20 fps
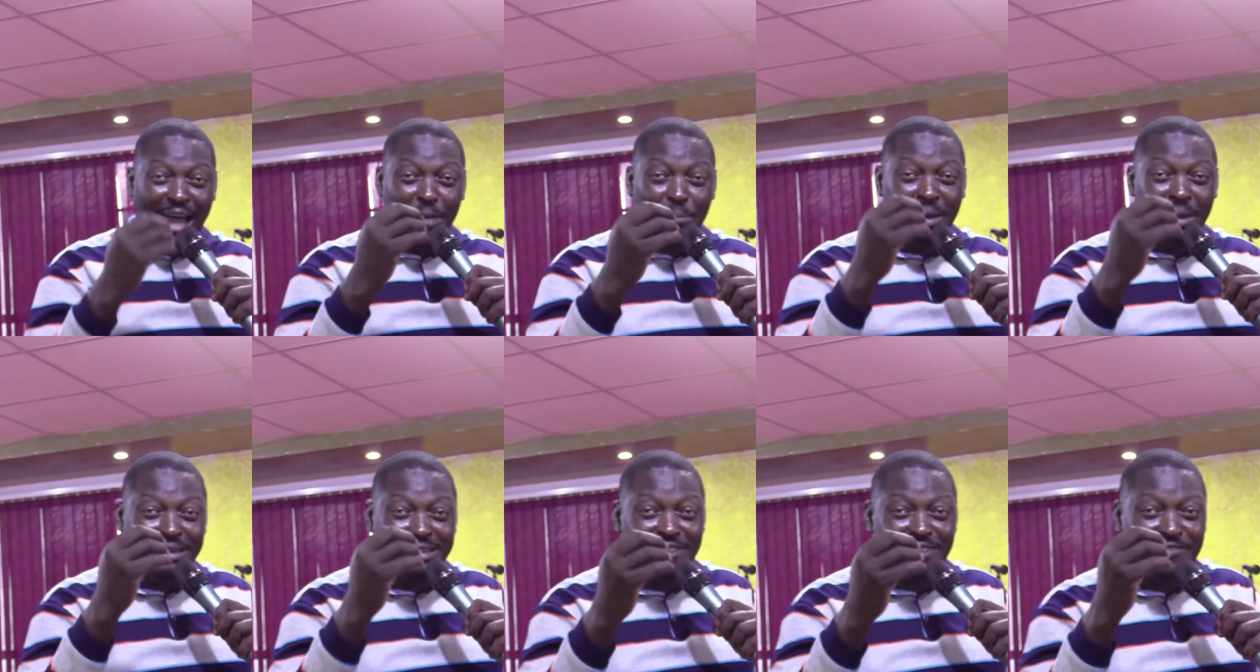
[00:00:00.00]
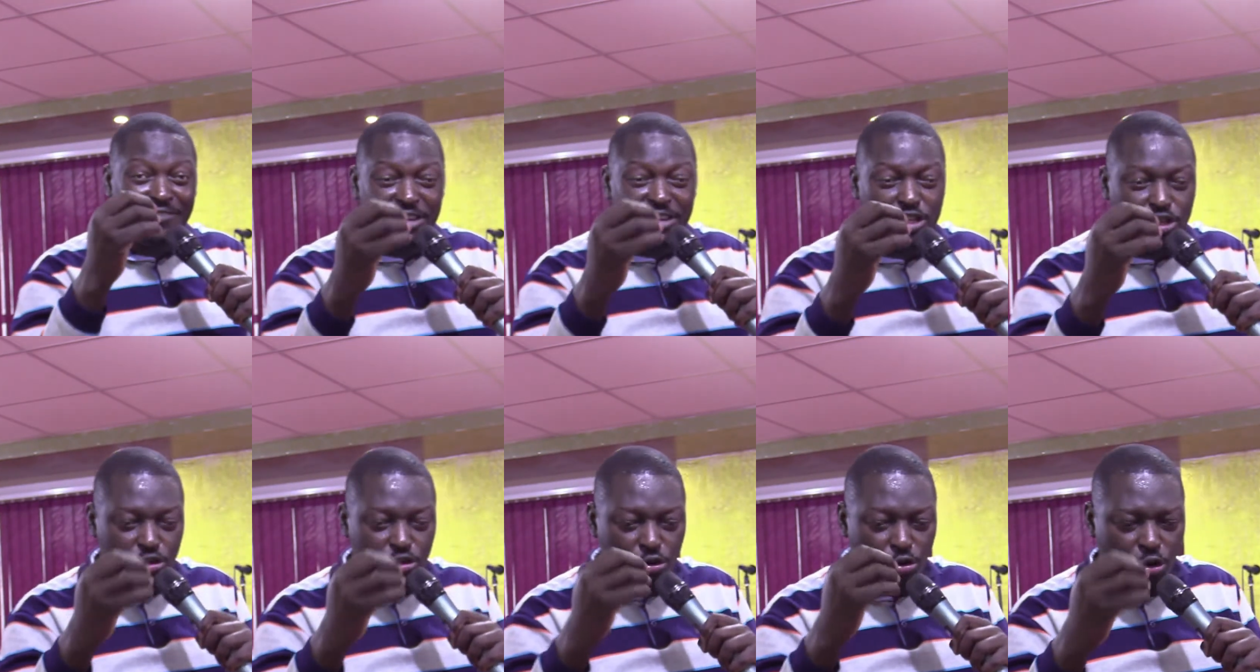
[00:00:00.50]
I made a
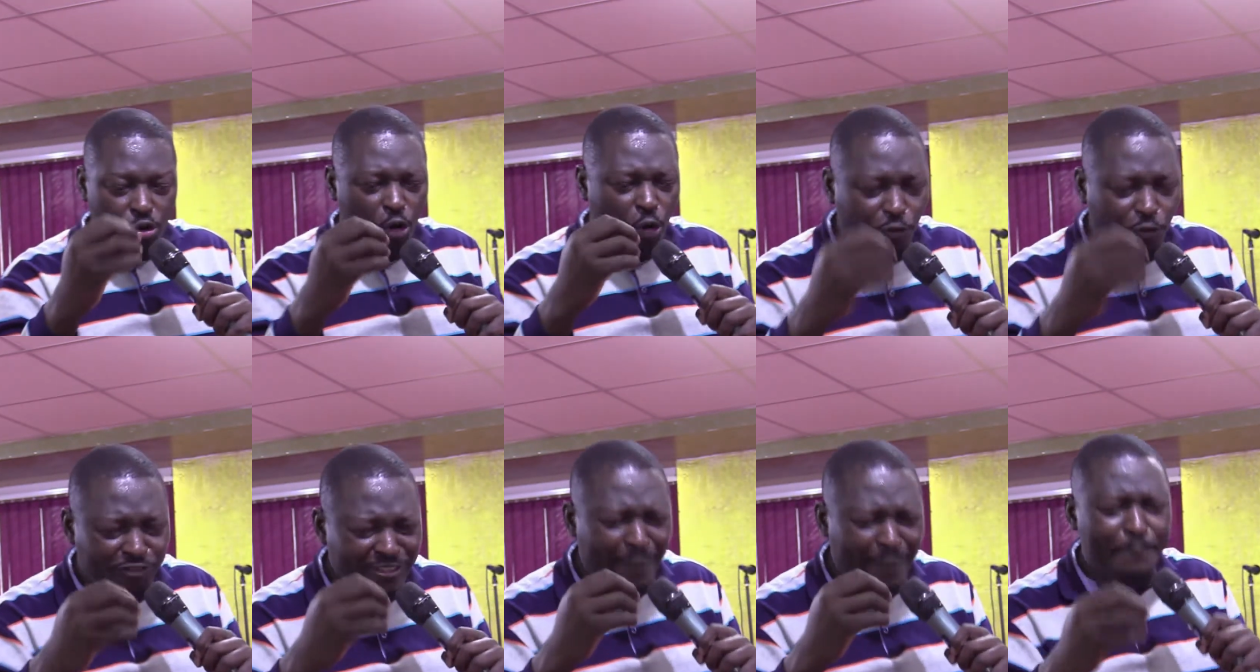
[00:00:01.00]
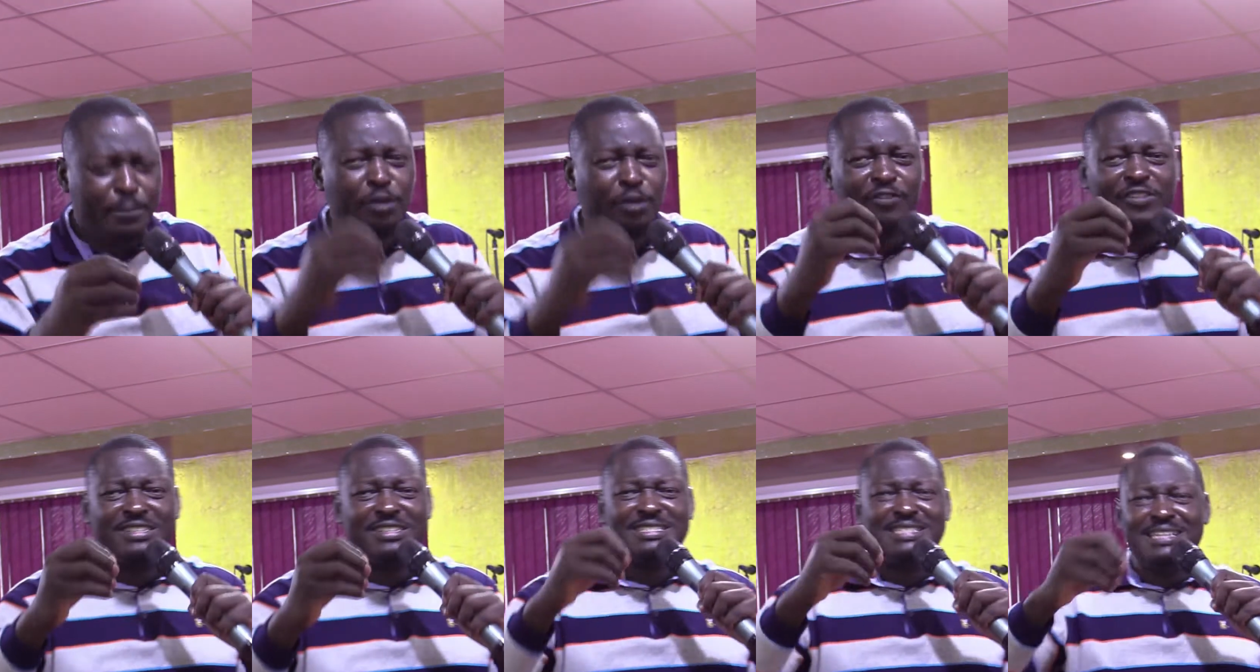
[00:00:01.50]
video of the
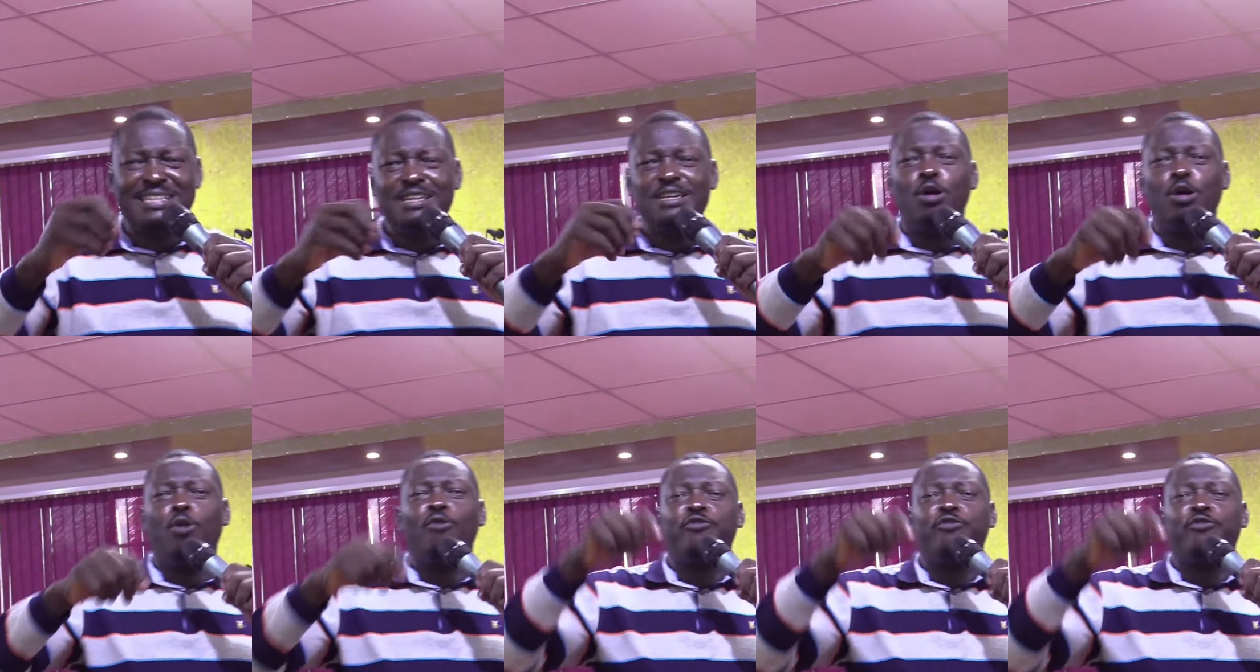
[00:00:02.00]
prophecy yes.